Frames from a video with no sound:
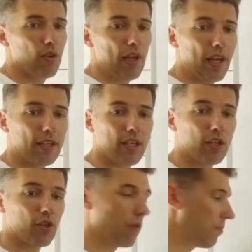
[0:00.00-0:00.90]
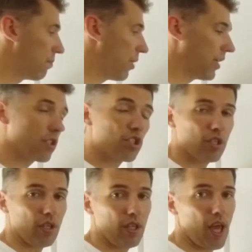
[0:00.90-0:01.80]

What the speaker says: a lactate combustion